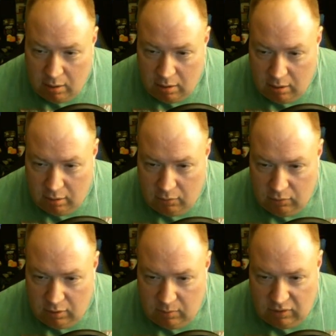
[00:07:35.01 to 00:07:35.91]
We're
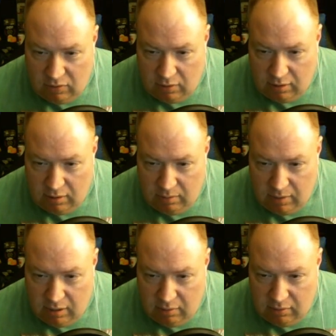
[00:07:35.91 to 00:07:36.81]
going to be talking
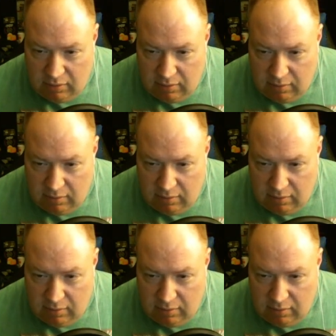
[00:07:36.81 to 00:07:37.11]
about